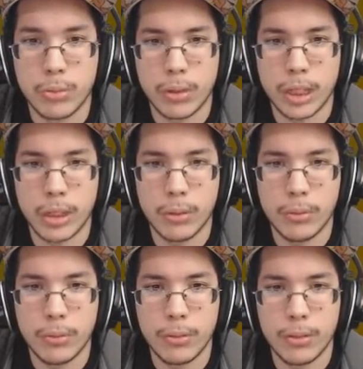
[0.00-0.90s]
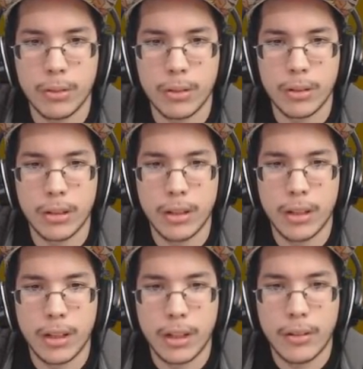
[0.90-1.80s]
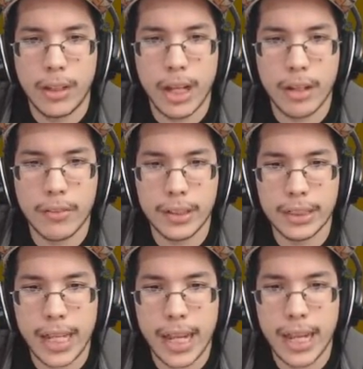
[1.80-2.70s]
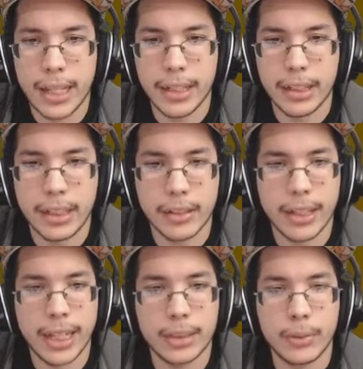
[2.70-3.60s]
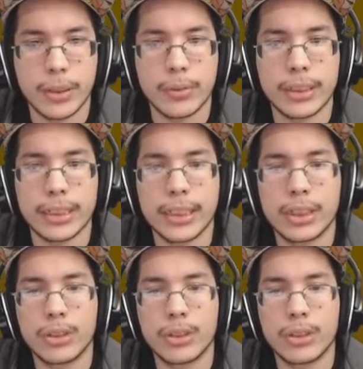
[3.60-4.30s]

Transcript: Hello? The earthquake that hit here last week wasn't that